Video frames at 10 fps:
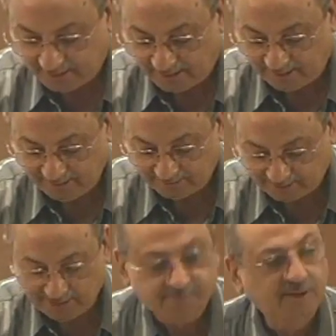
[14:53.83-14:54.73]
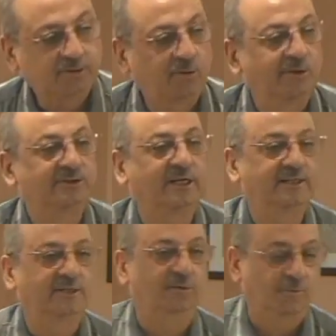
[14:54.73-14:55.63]
Al-Kalimatul
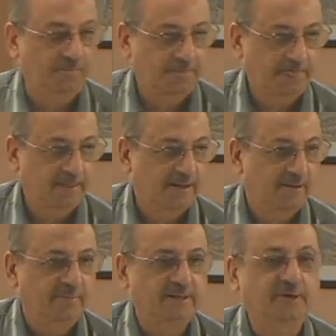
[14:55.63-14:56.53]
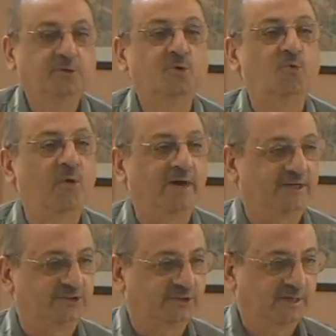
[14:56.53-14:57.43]
Jadidu. But the new
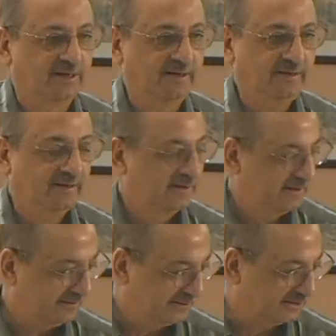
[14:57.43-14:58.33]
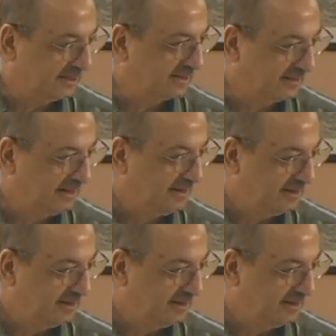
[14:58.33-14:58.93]
words. These are the